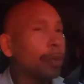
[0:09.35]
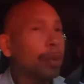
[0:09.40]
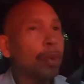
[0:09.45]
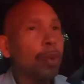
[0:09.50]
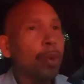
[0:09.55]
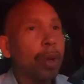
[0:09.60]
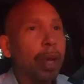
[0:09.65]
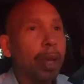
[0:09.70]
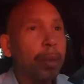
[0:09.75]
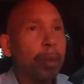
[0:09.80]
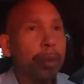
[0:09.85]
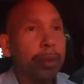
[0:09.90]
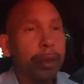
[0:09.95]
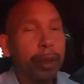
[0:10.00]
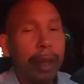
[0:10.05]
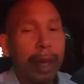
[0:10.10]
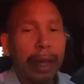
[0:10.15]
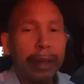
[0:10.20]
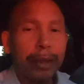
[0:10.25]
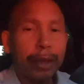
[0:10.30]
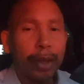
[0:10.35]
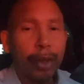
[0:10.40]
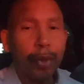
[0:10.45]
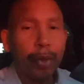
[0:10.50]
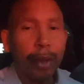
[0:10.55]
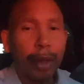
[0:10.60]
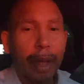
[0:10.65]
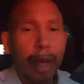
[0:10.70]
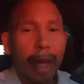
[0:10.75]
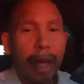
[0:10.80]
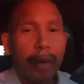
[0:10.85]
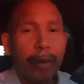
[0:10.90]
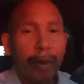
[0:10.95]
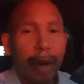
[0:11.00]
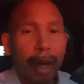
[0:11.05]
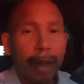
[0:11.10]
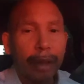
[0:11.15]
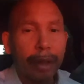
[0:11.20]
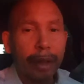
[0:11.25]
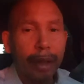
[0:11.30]
we were able to execute a
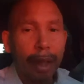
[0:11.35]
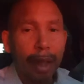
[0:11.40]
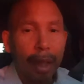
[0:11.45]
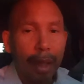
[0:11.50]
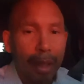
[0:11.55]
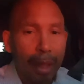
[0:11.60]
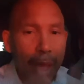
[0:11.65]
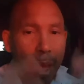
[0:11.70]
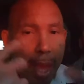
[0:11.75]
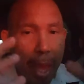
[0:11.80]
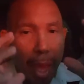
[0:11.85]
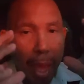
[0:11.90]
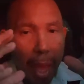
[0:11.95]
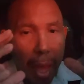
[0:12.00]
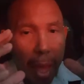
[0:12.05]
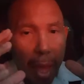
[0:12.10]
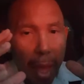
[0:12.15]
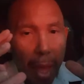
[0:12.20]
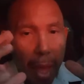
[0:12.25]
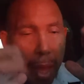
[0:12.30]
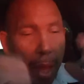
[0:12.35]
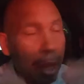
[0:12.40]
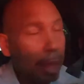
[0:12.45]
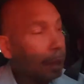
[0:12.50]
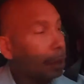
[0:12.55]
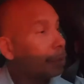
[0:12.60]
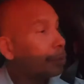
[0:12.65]
contract today. Yay!